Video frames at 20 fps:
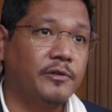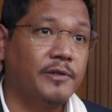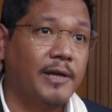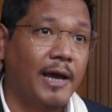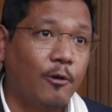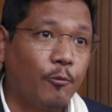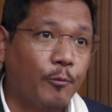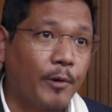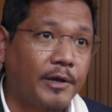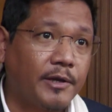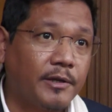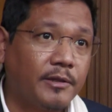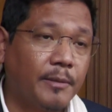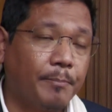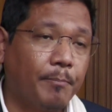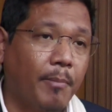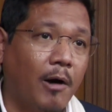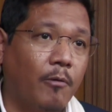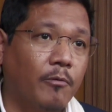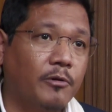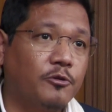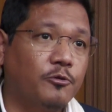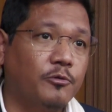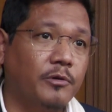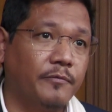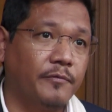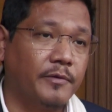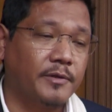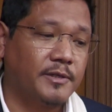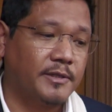reallocating the power to
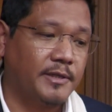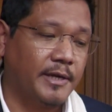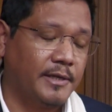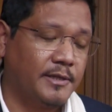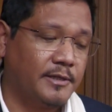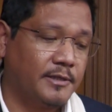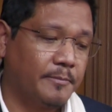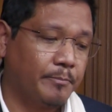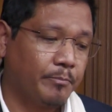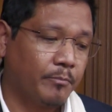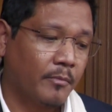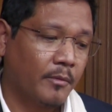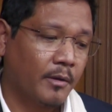different states.